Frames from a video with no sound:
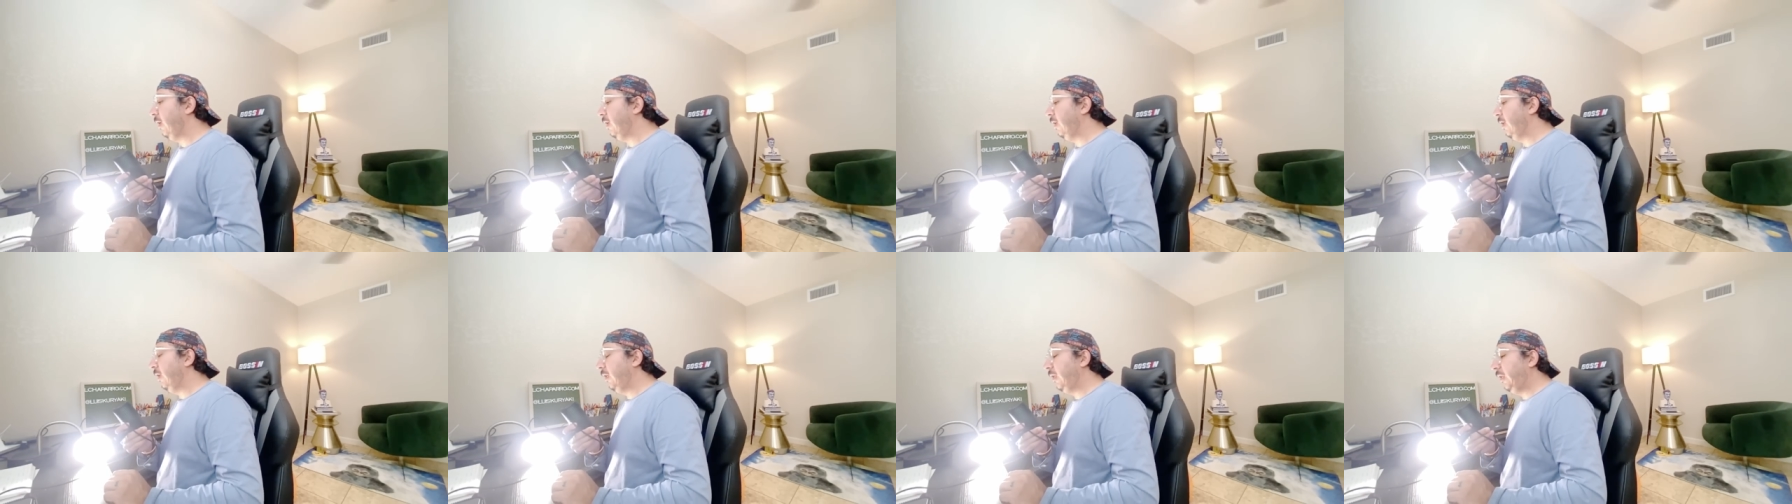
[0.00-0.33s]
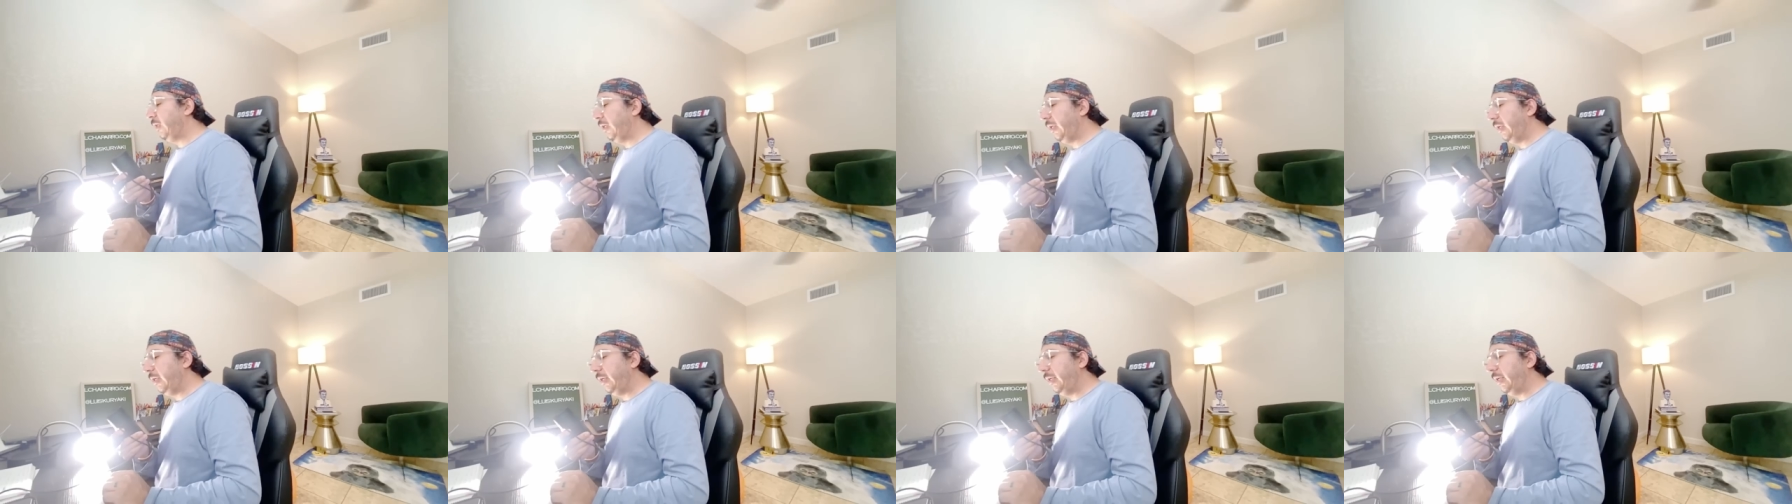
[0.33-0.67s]

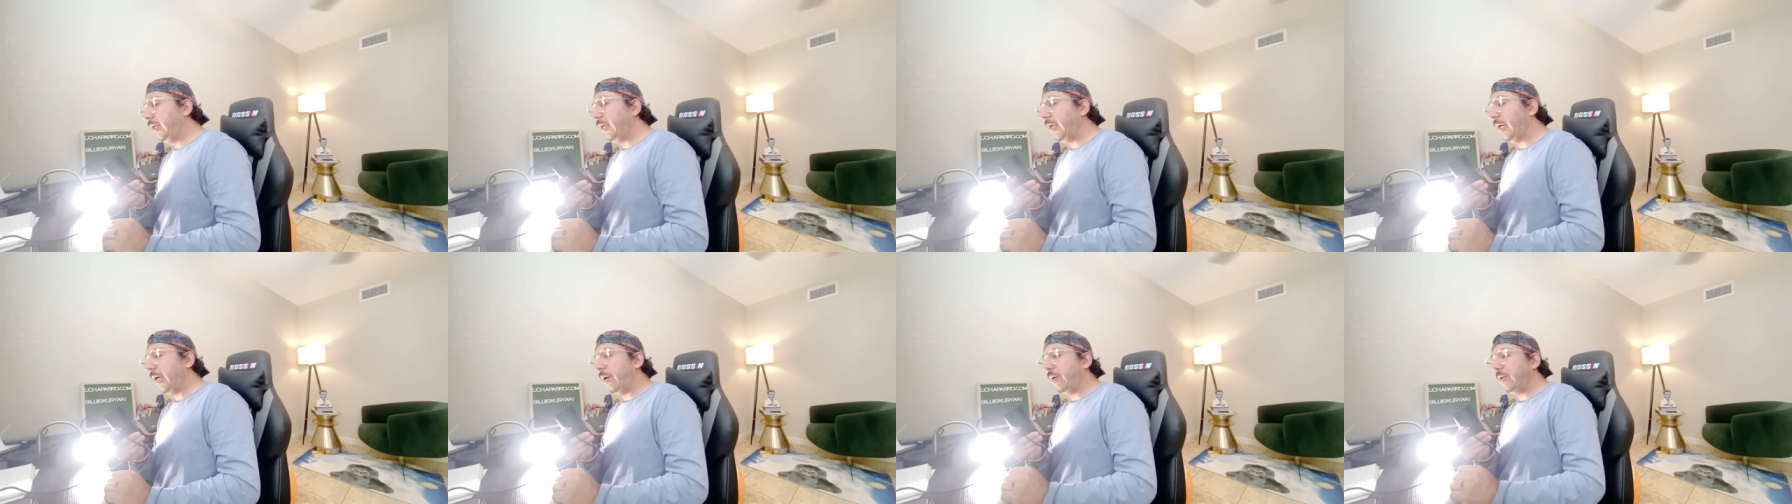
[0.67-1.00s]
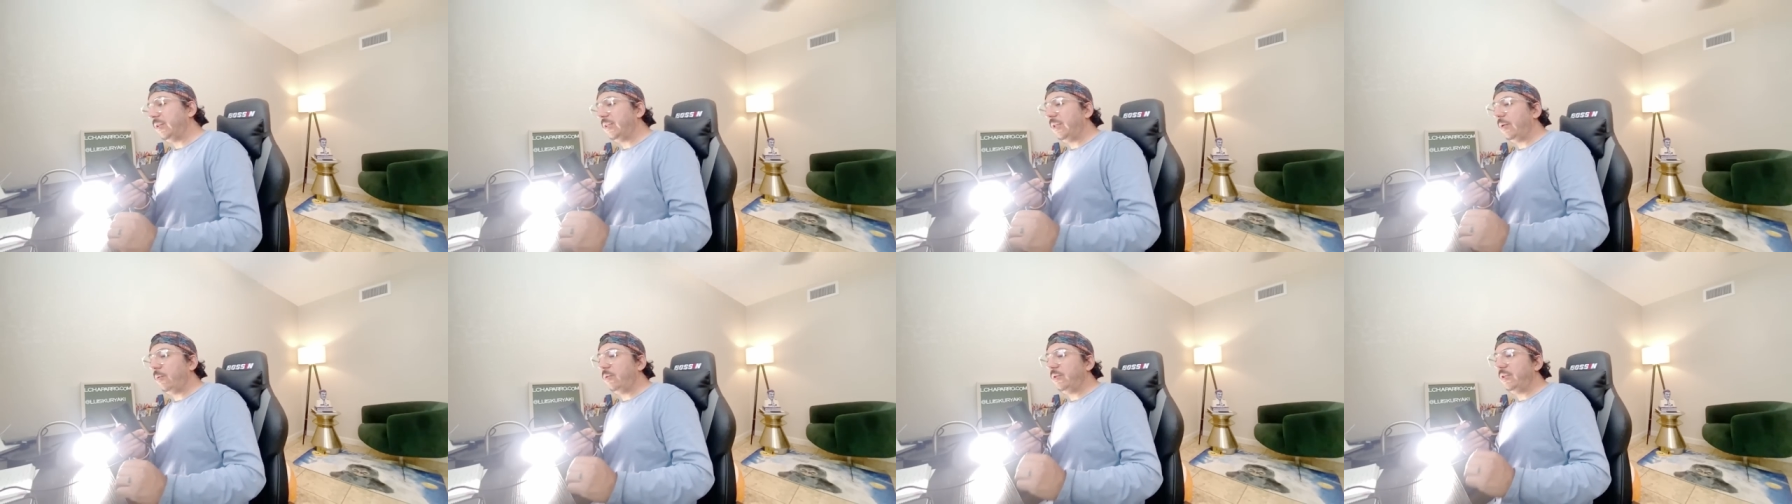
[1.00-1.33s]
He,
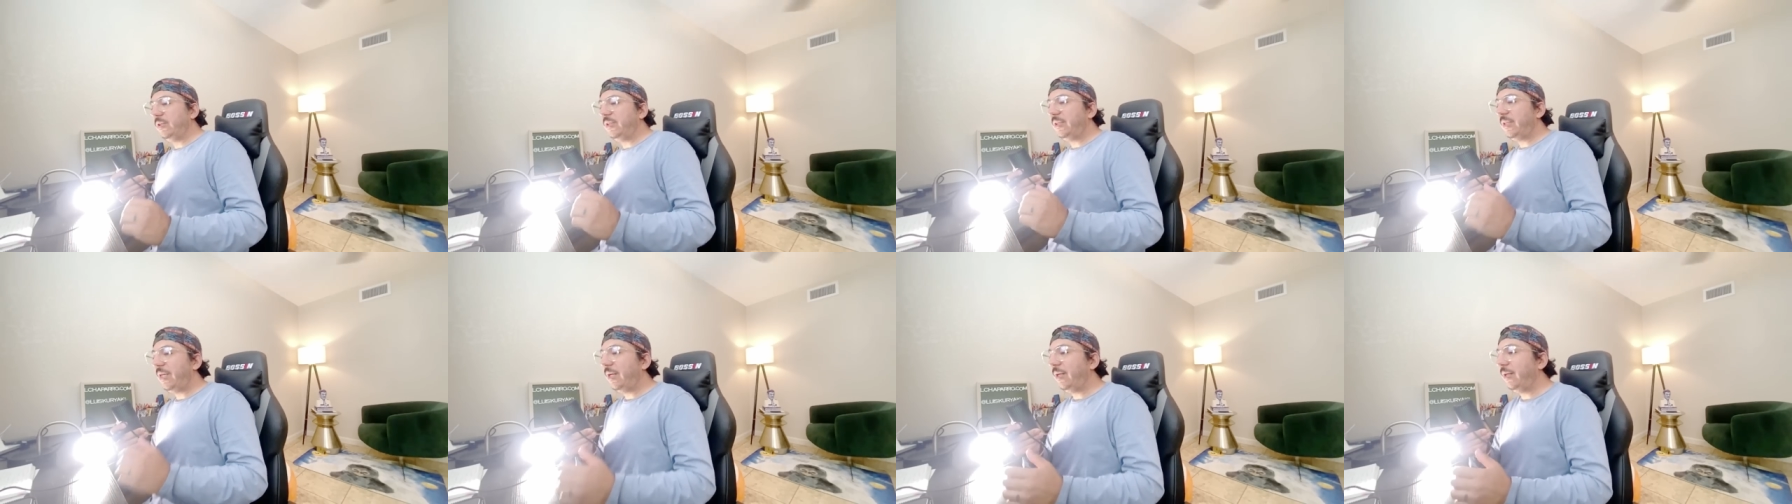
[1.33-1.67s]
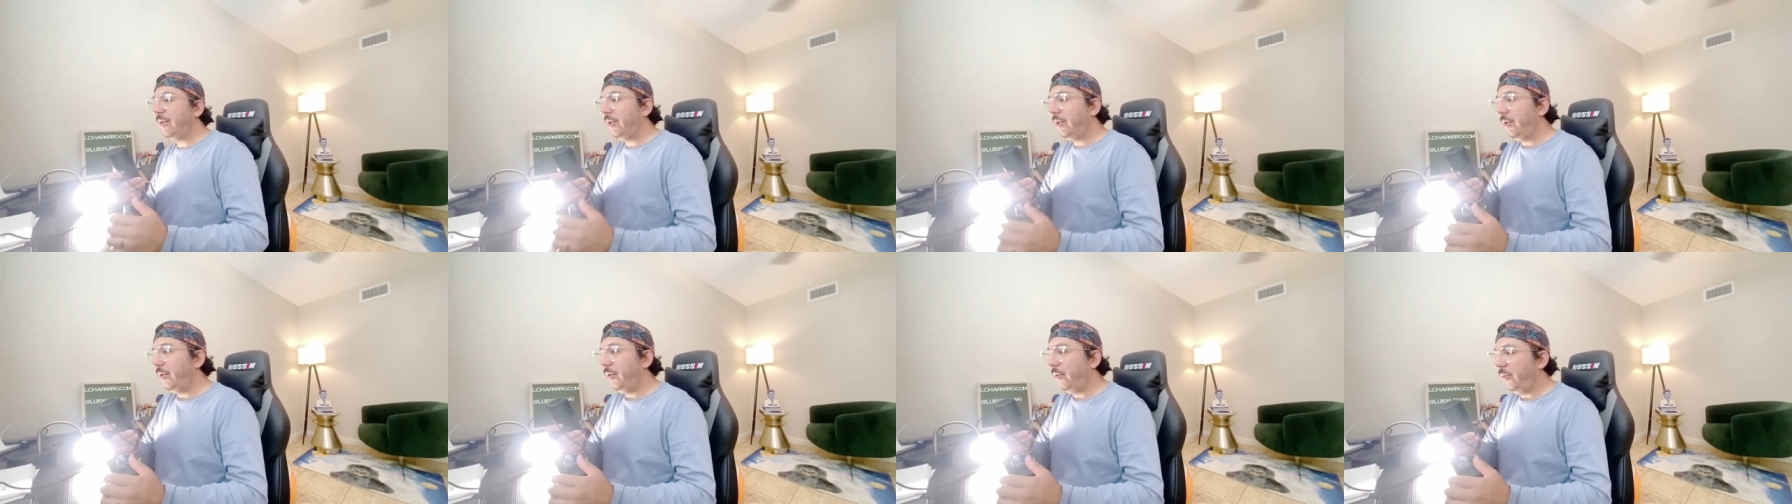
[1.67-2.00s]
as I was
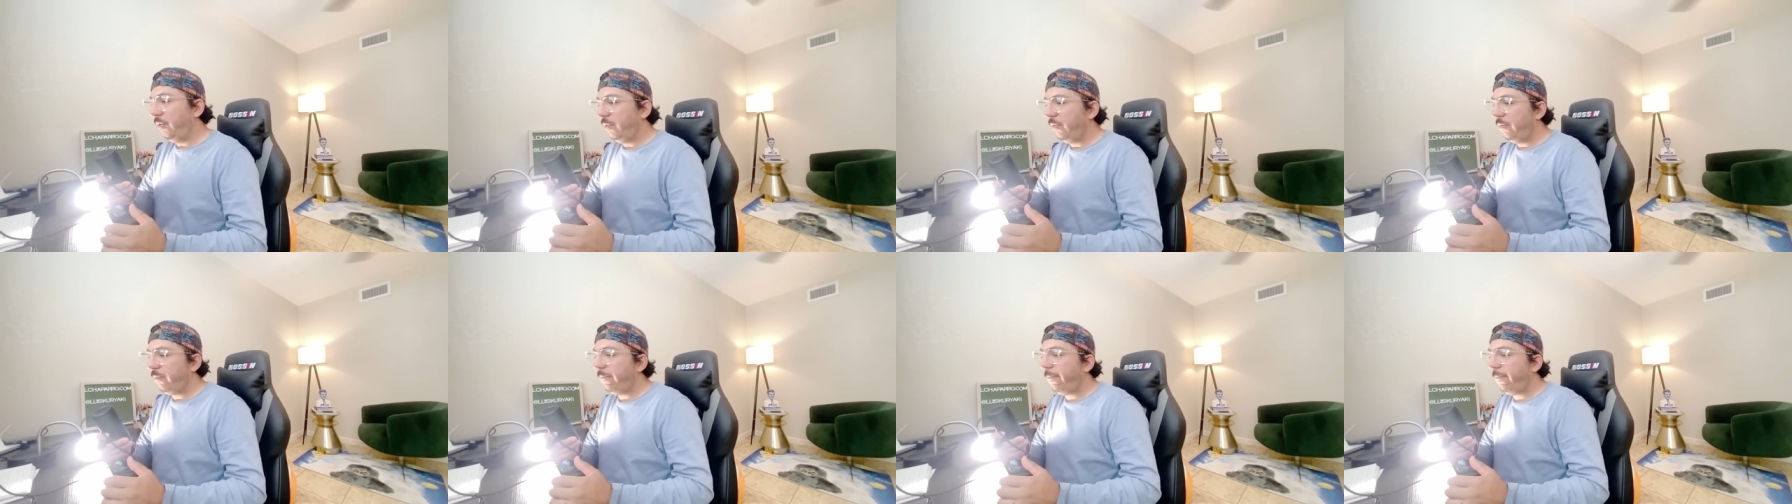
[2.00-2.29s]
telling you,